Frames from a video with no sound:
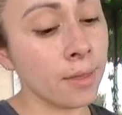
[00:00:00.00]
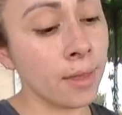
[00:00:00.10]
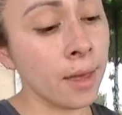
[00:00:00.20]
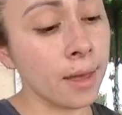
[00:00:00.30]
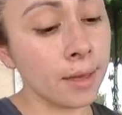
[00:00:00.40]

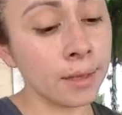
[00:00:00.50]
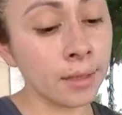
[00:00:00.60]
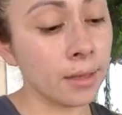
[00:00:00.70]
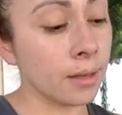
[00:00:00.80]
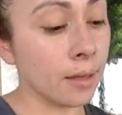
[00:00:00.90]
Then
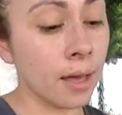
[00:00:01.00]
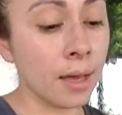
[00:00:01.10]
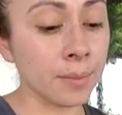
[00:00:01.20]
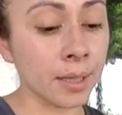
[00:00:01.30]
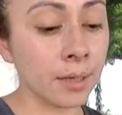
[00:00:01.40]

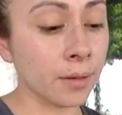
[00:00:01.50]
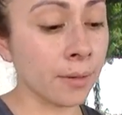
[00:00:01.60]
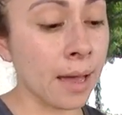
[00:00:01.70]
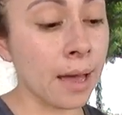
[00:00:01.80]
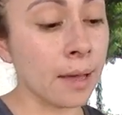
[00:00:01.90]
I'm going to
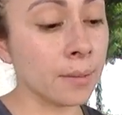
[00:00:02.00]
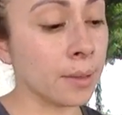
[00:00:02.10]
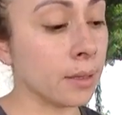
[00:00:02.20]
grab